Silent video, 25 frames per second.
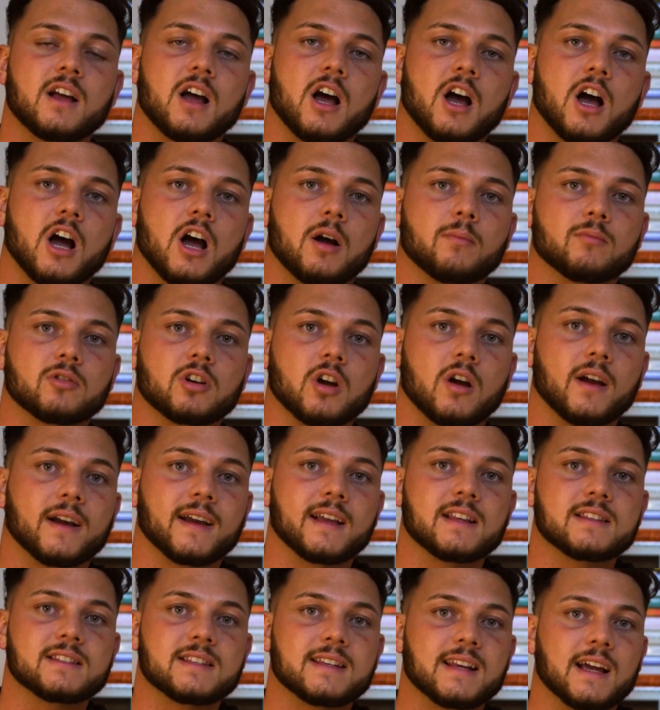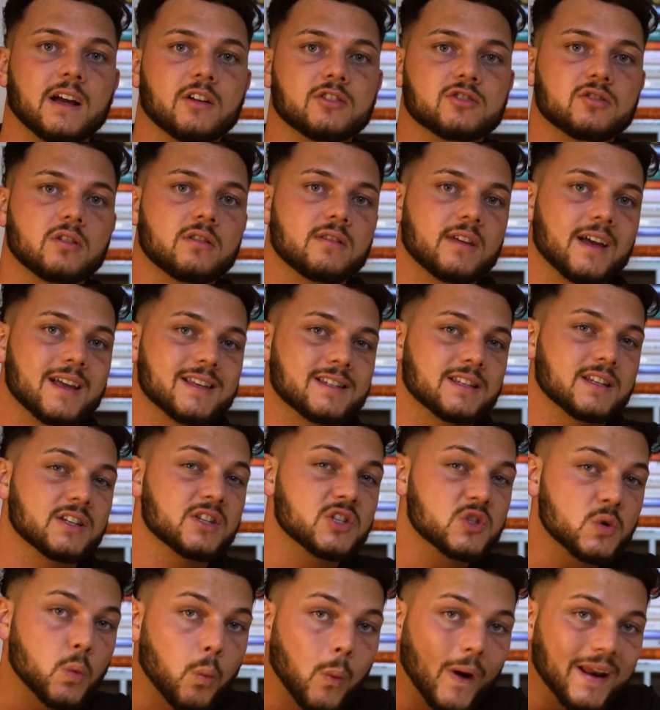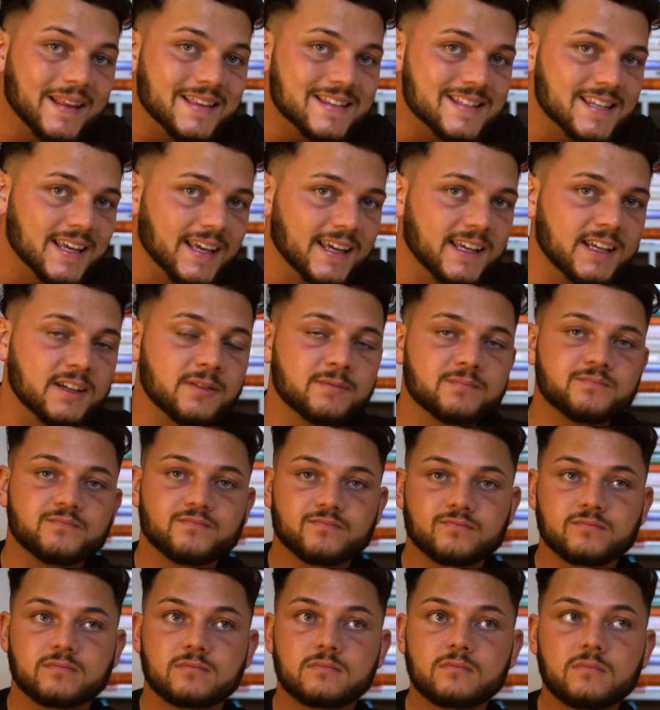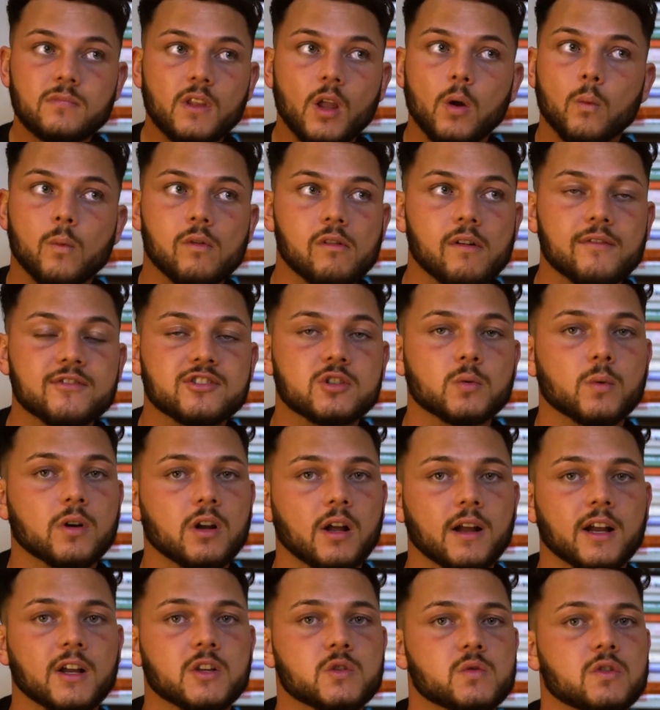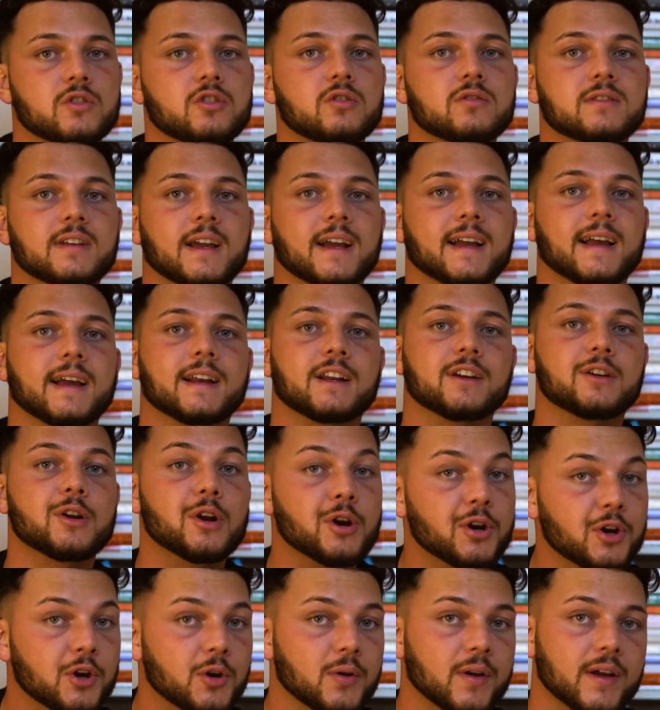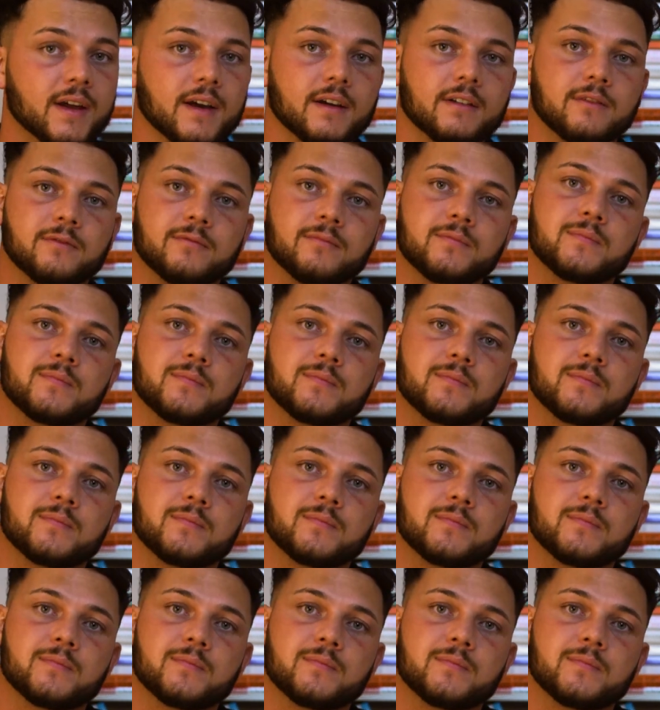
Going into now 2020, where obviously we're going into a new decade and a new year.